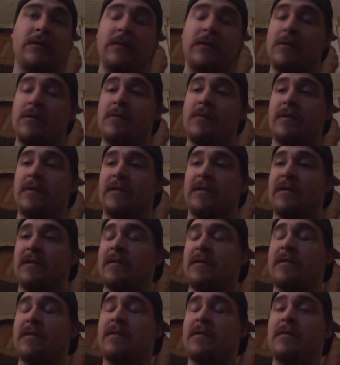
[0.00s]
too
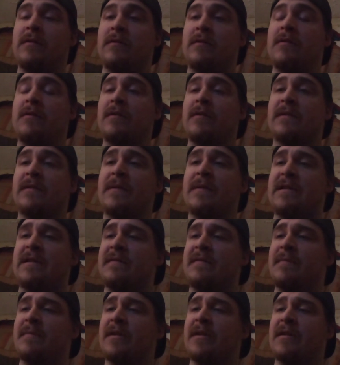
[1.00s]

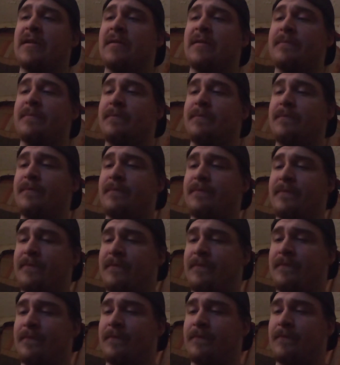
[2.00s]
expensive to pick up.
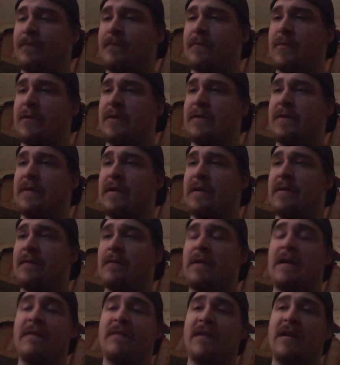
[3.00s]
But I do
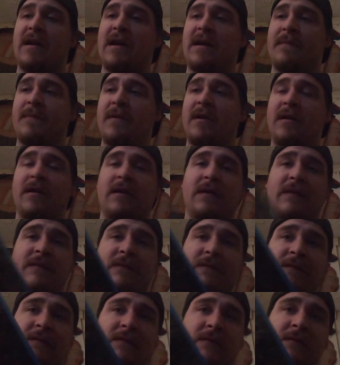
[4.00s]
have a copy of
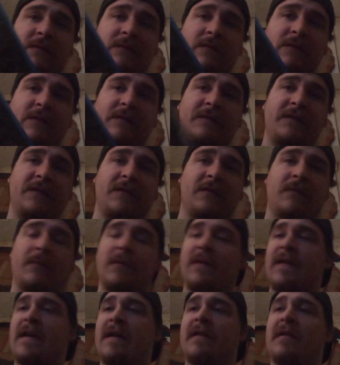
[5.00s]
the film
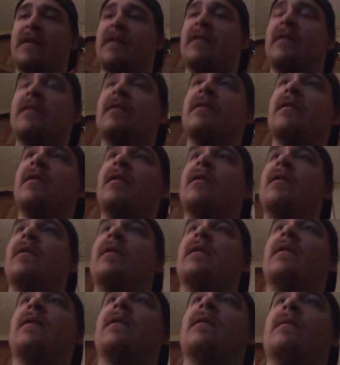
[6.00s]
without it,
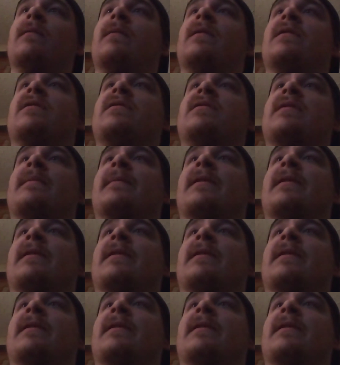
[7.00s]
which I'm